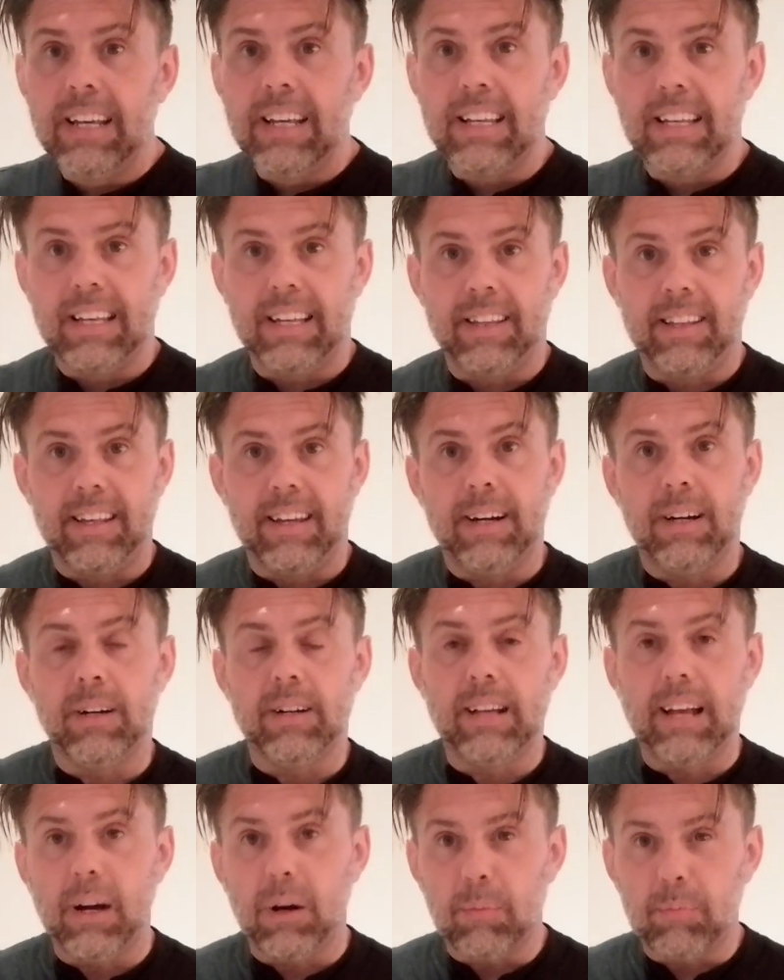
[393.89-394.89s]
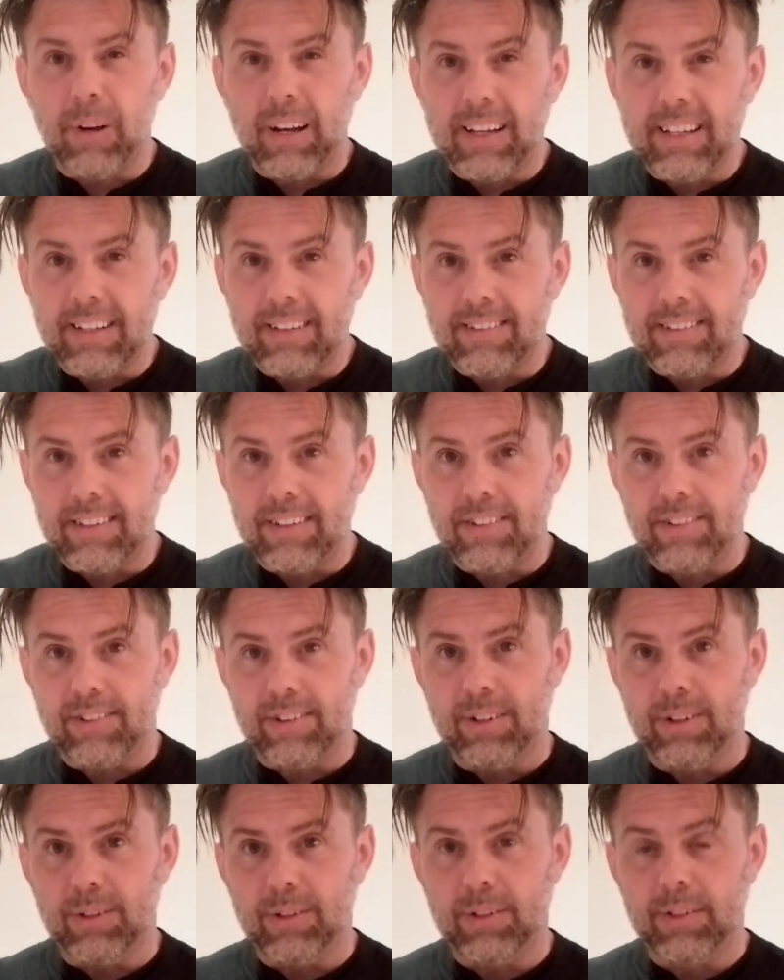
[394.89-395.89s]
get the L brackets
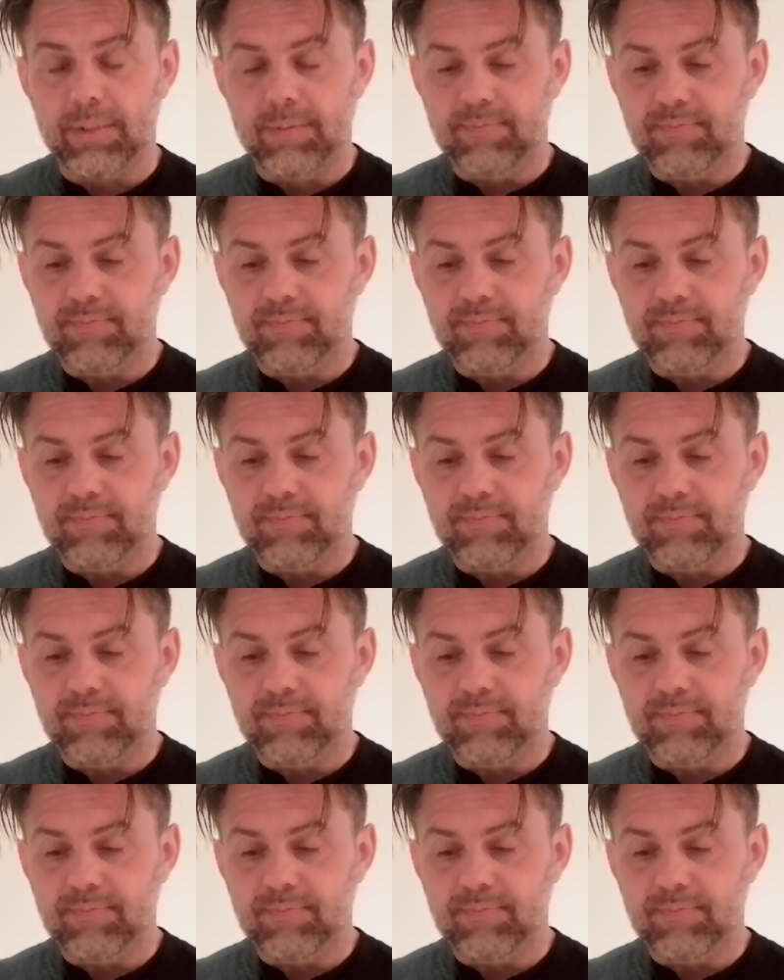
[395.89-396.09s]
installed.